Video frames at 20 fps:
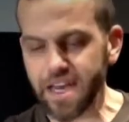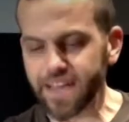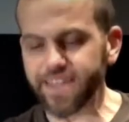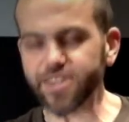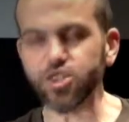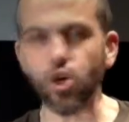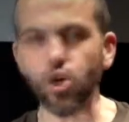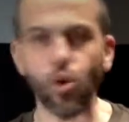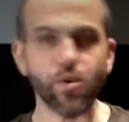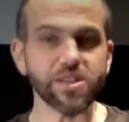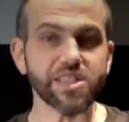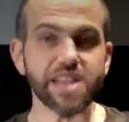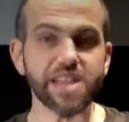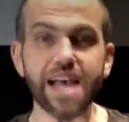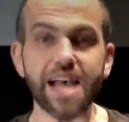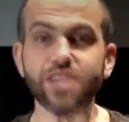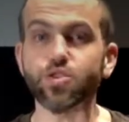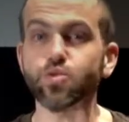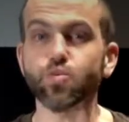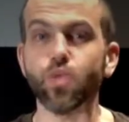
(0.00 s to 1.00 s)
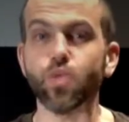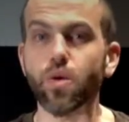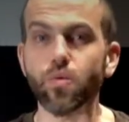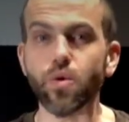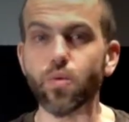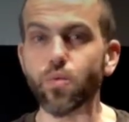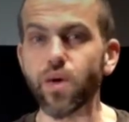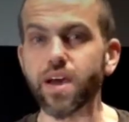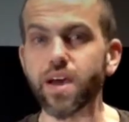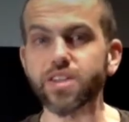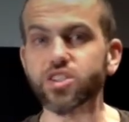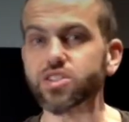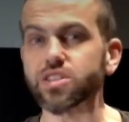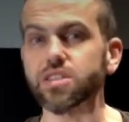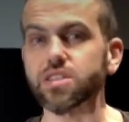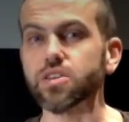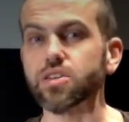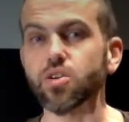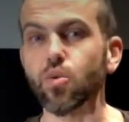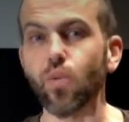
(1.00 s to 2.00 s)
This coincides with what we read just a
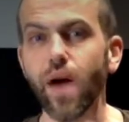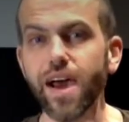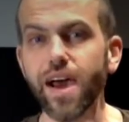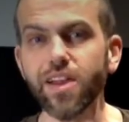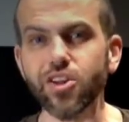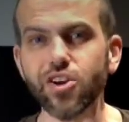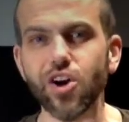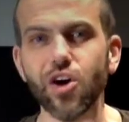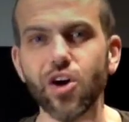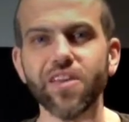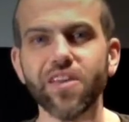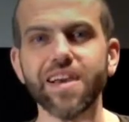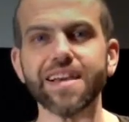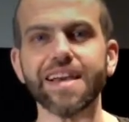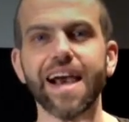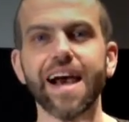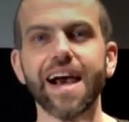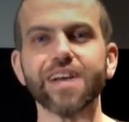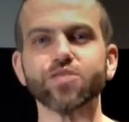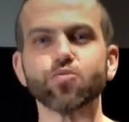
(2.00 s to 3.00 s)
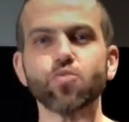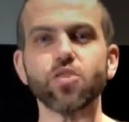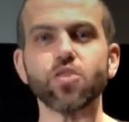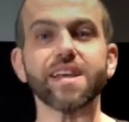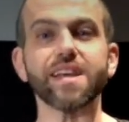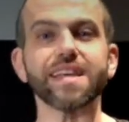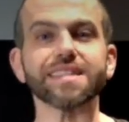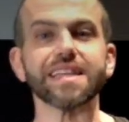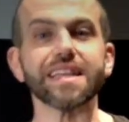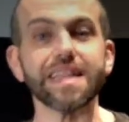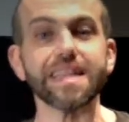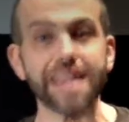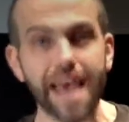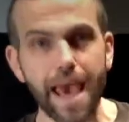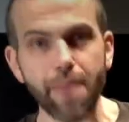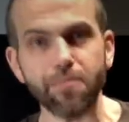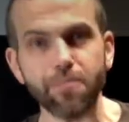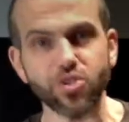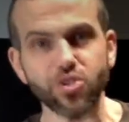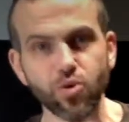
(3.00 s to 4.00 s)
little while ago, that God's word is a
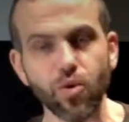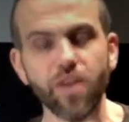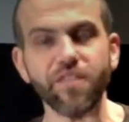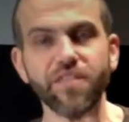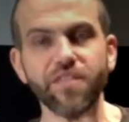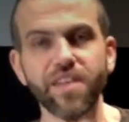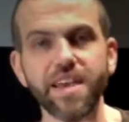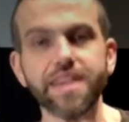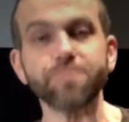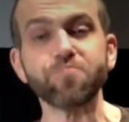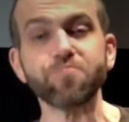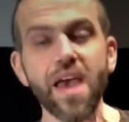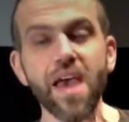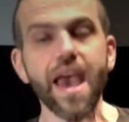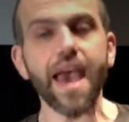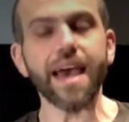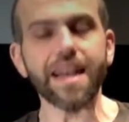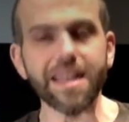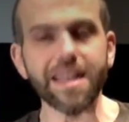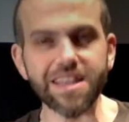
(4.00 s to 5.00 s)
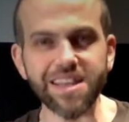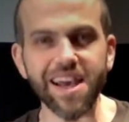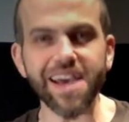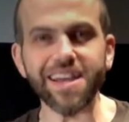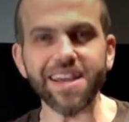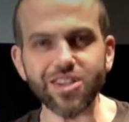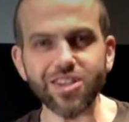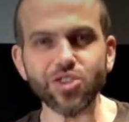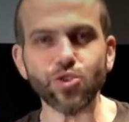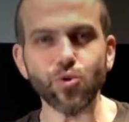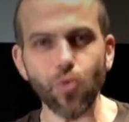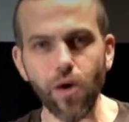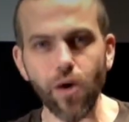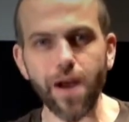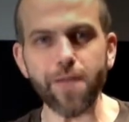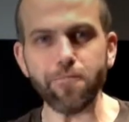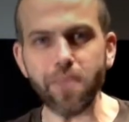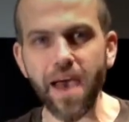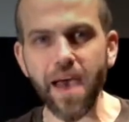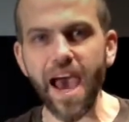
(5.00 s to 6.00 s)
lamp unto our feet and a light unto our
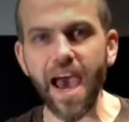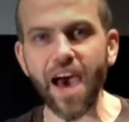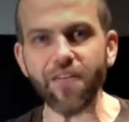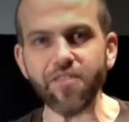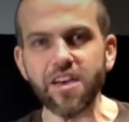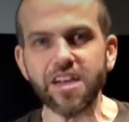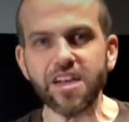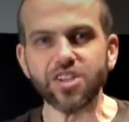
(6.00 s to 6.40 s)
path.